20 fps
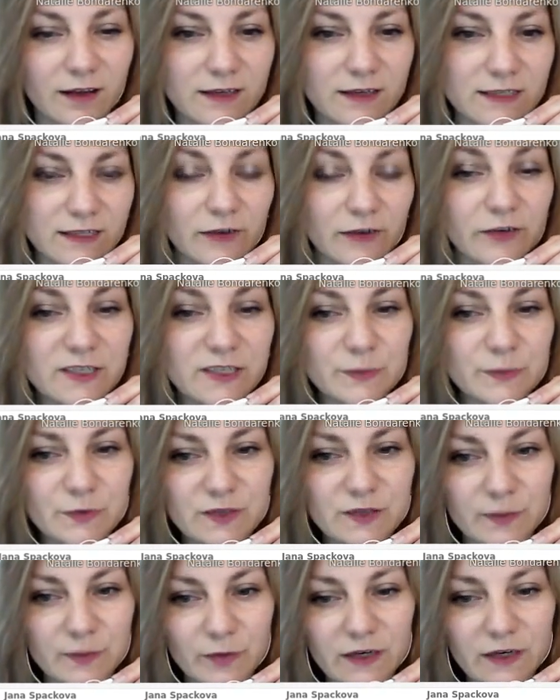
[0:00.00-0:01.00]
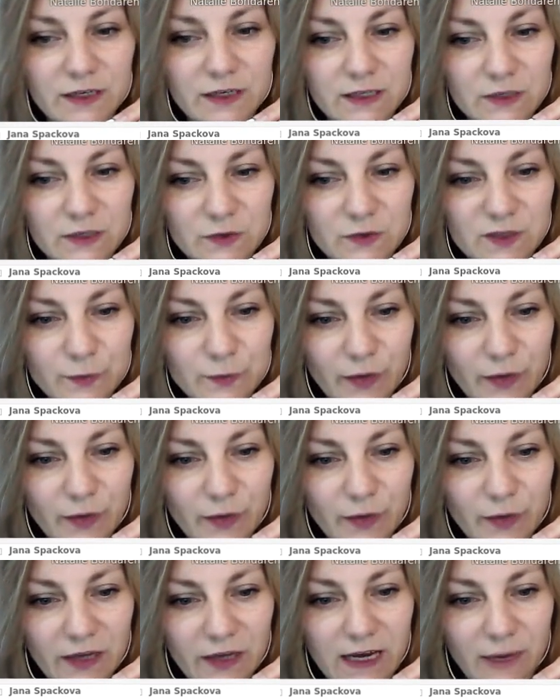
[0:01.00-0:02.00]
There is possibility to
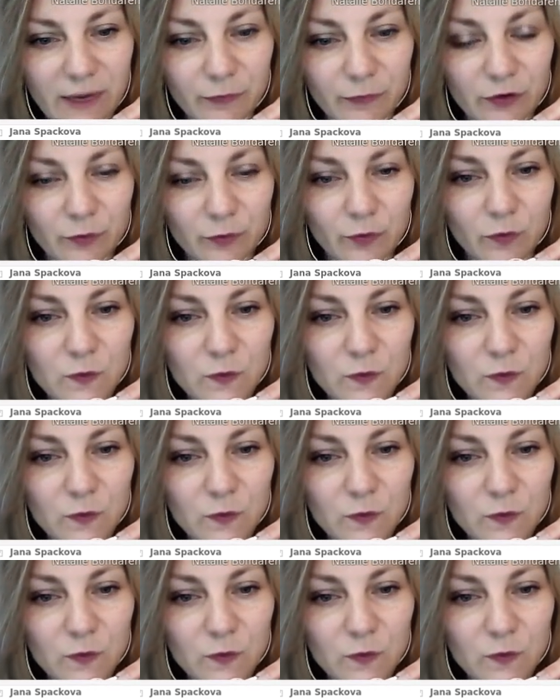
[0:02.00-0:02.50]
spend time in